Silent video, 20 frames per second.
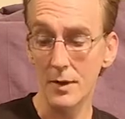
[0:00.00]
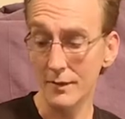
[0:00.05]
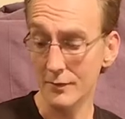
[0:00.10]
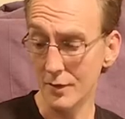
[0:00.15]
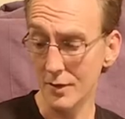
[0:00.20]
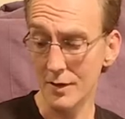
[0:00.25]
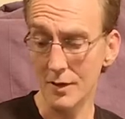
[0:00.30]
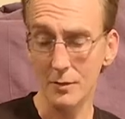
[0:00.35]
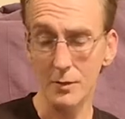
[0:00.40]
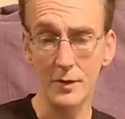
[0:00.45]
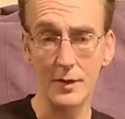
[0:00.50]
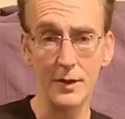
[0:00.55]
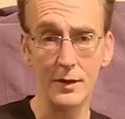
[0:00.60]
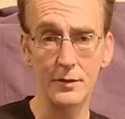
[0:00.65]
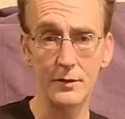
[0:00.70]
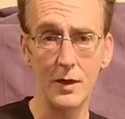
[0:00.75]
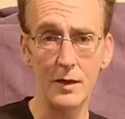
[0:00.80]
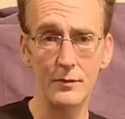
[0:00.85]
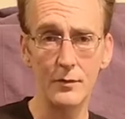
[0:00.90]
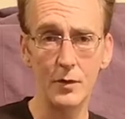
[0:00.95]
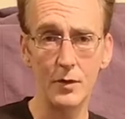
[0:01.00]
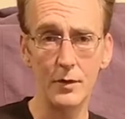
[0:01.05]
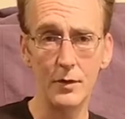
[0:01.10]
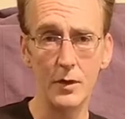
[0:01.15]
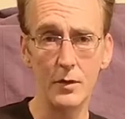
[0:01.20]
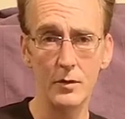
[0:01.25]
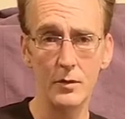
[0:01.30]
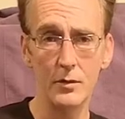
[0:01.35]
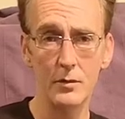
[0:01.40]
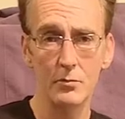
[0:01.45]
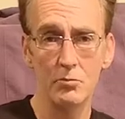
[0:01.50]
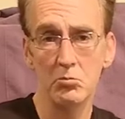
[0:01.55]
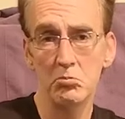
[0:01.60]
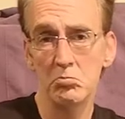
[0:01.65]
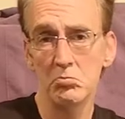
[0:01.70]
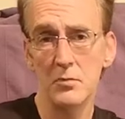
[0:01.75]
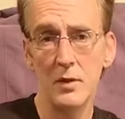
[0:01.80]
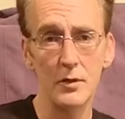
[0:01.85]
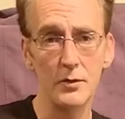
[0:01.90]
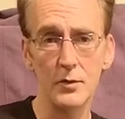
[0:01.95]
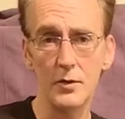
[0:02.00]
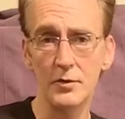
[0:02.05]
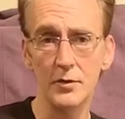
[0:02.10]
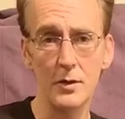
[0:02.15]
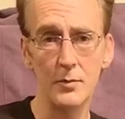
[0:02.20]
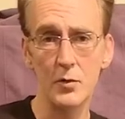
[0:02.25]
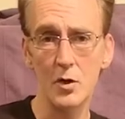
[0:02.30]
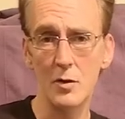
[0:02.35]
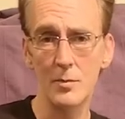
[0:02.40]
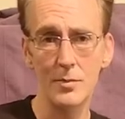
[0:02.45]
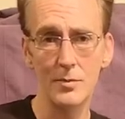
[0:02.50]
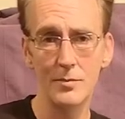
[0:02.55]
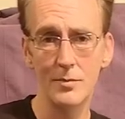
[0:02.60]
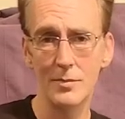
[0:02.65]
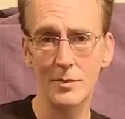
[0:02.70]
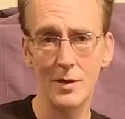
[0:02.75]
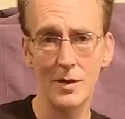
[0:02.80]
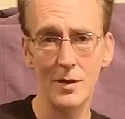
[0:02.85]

But I've got that wee thing, Savlon now. I'll do the same job.